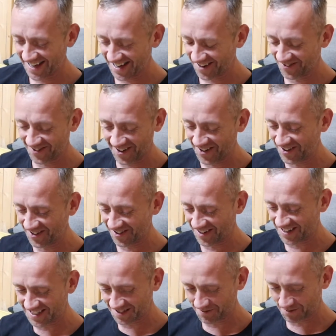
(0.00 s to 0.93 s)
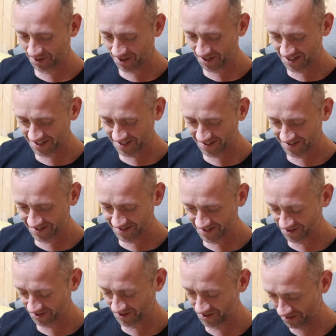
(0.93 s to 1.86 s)
I've already released the poison,
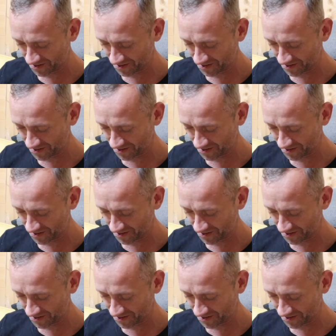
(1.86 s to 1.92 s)
so I don't